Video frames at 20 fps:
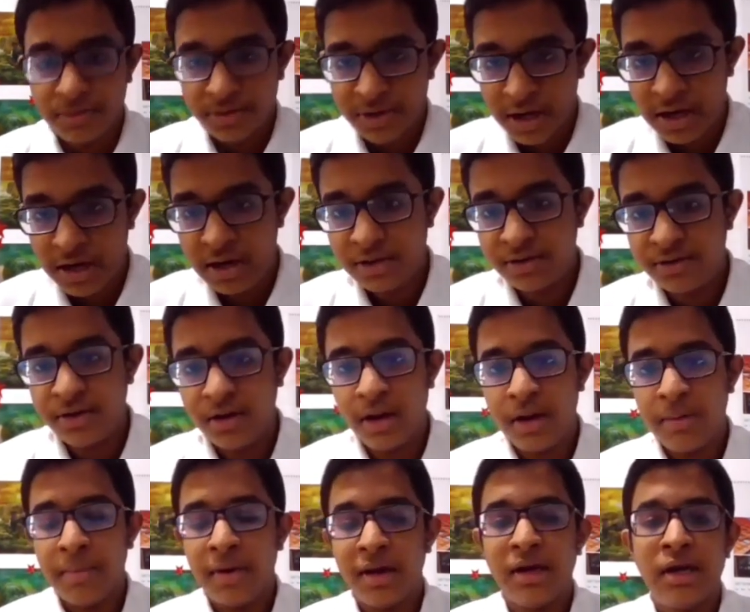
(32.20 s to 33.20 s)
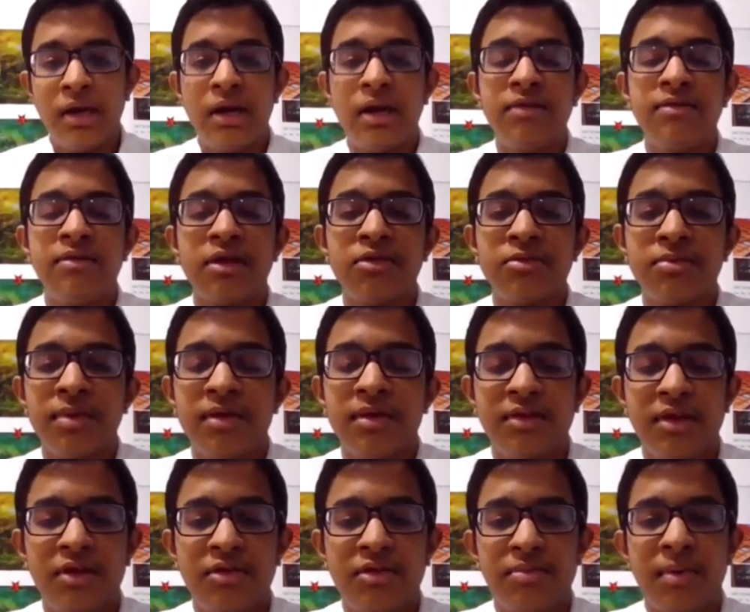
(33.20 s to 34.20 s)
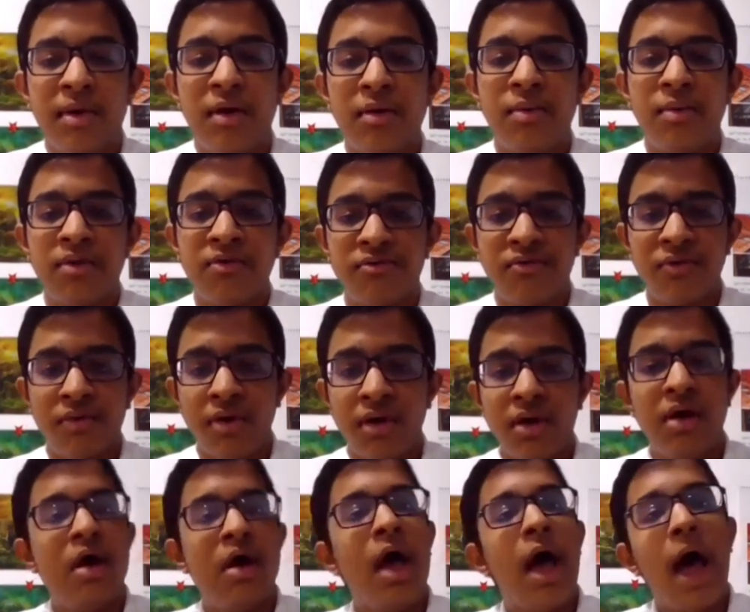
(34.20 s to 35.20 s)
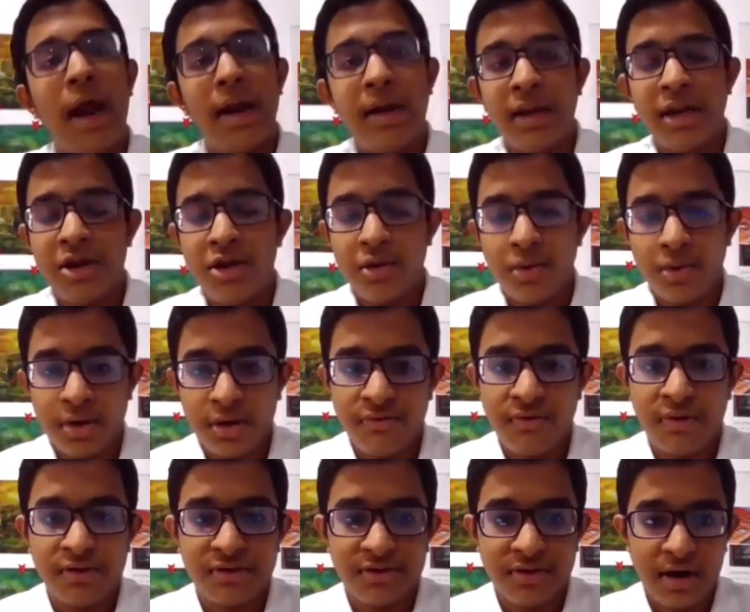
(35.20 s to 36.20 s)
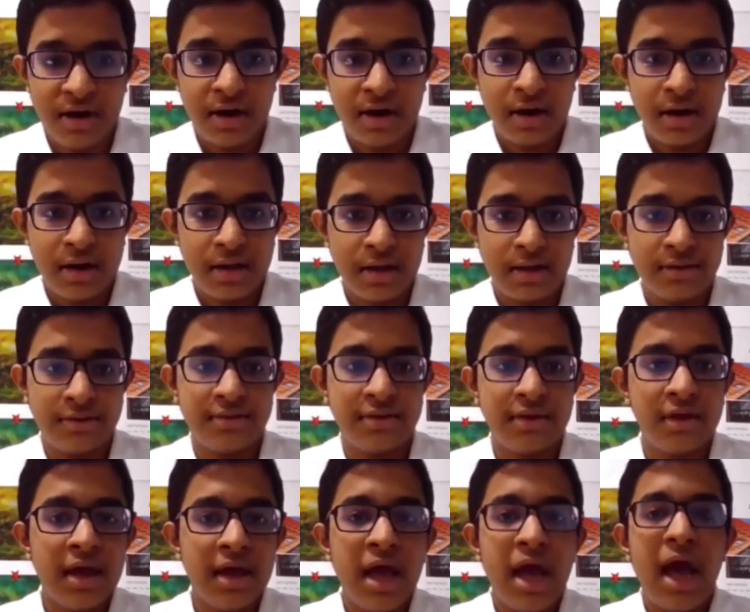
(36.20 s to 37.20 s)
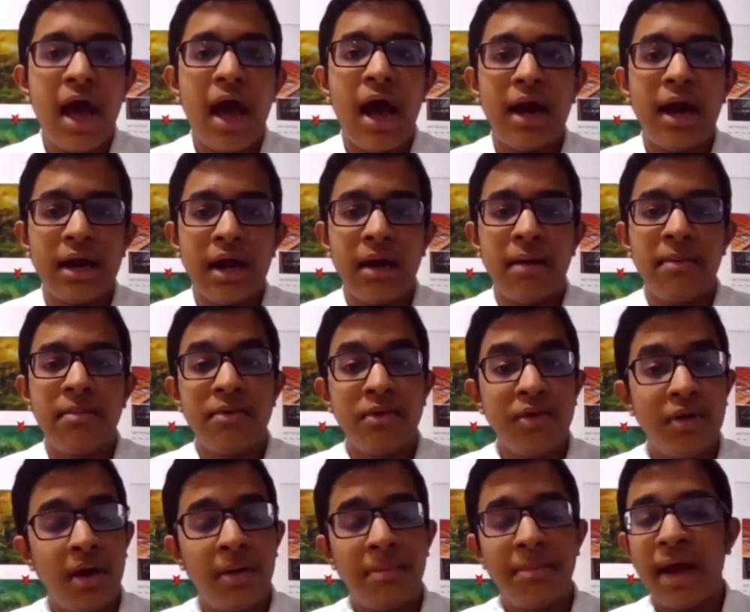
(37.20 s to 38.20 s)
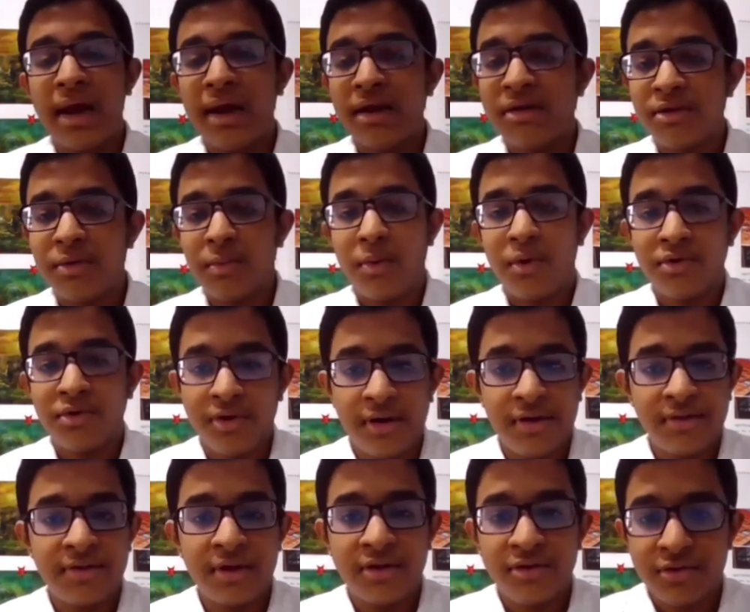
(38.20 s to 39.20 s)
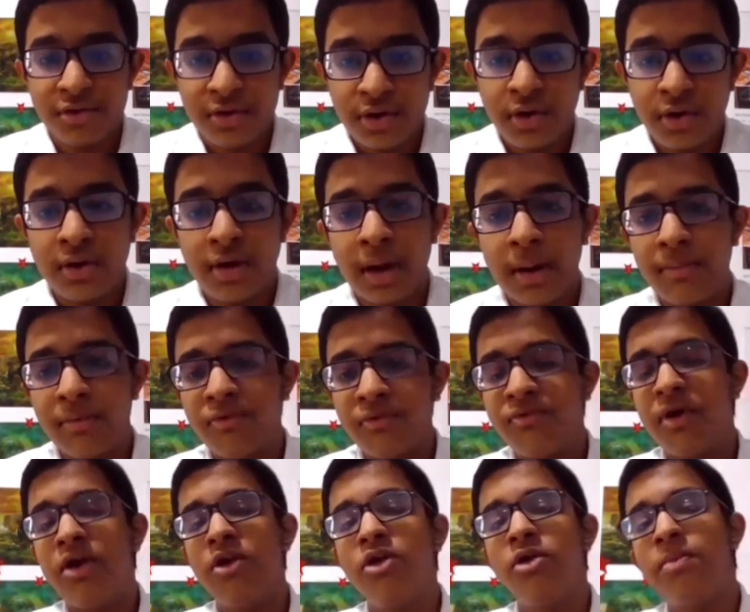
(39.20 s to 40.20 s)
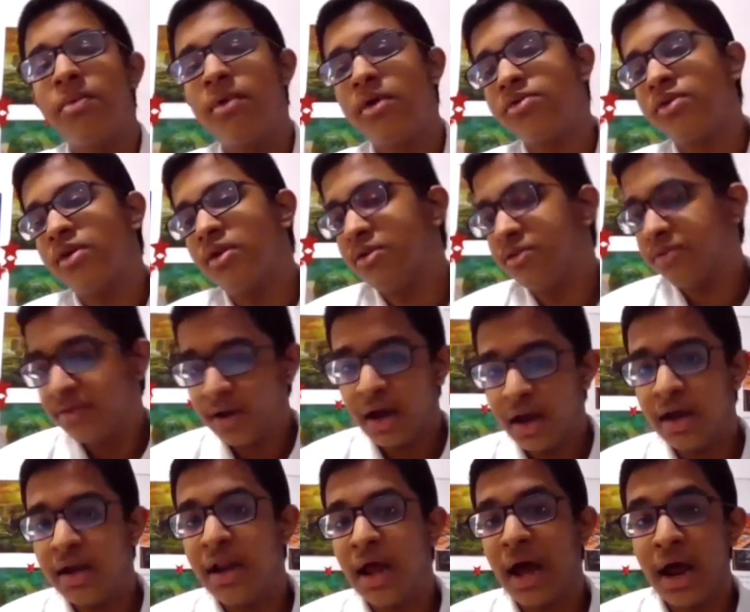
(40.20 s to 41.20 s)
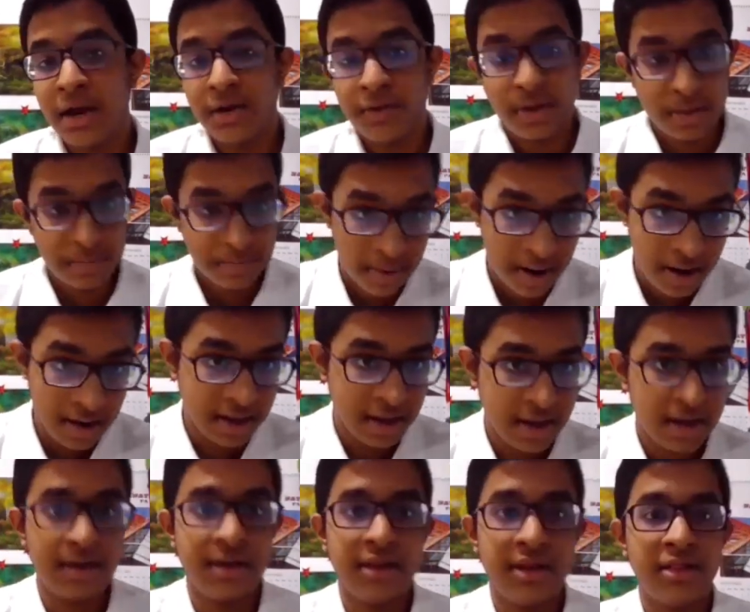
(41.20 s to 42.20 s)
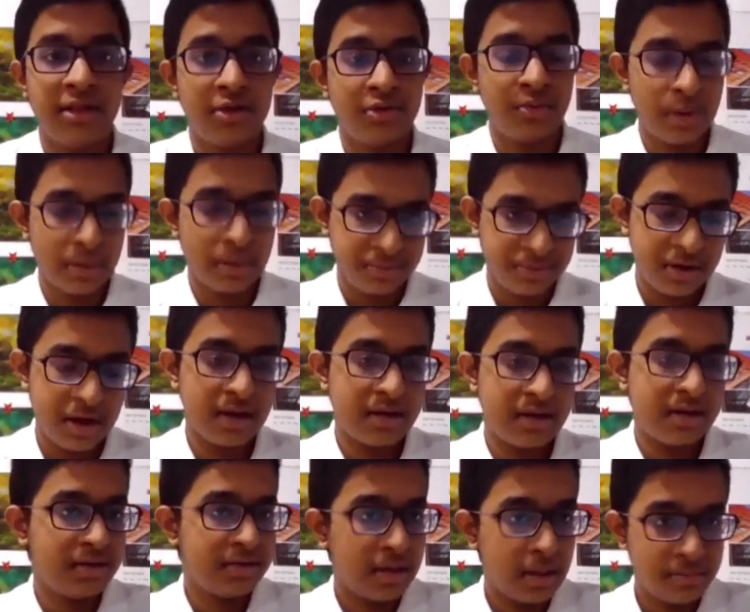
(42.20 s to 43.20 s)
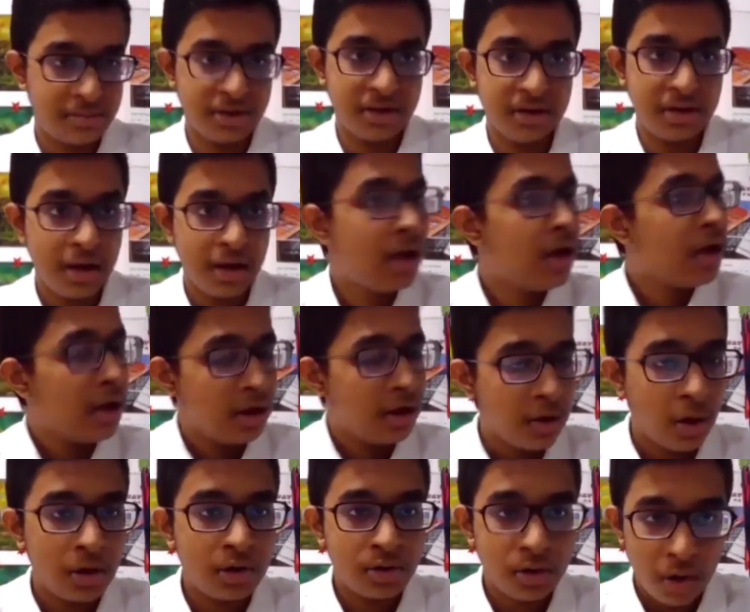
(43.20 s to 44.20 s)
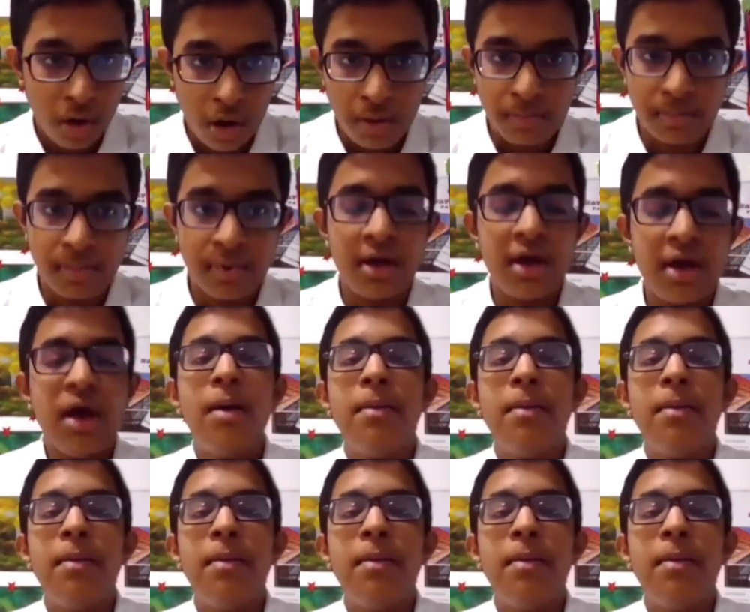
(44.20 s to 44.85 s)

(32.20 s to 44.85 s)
stainless steel materials express its powerful and intuitive functionalities. And Galaxy Watch Design Studio, time to find your personal style, and you can buy it in this website, the Samsung.com.